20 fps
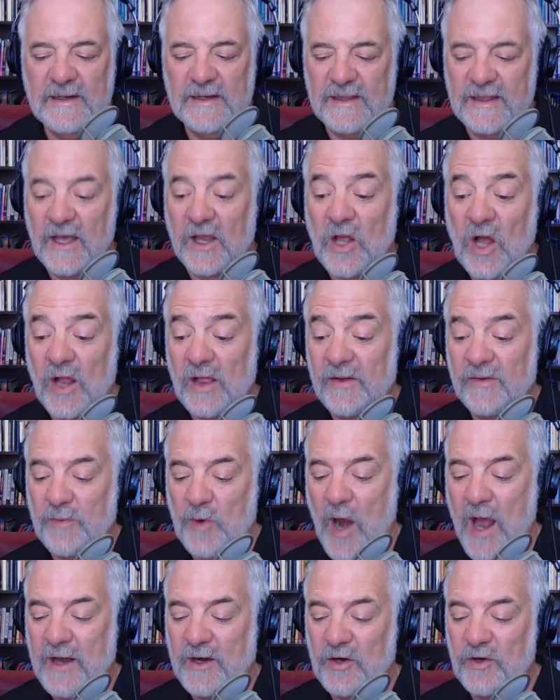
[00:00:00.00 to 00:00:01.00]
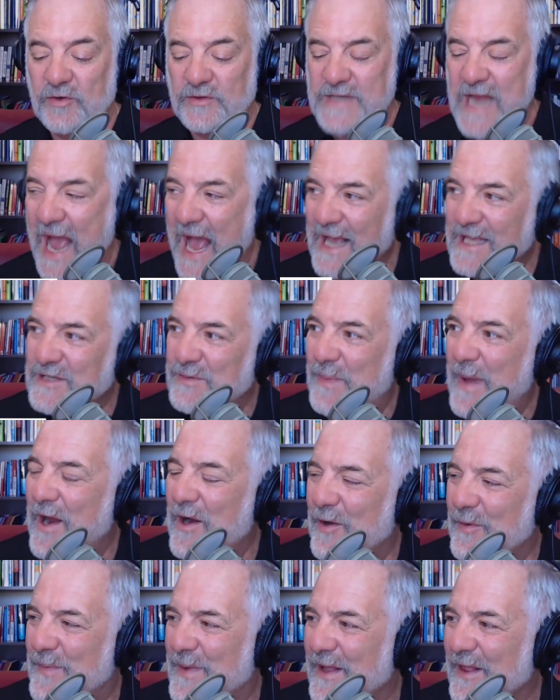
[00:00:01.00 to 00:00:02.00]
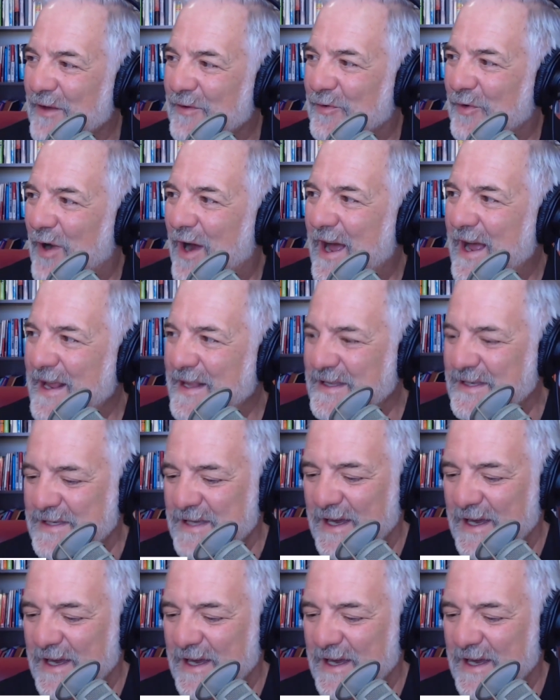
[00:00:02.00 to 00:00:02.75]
The Colorado Taxpayer Bill of Rights.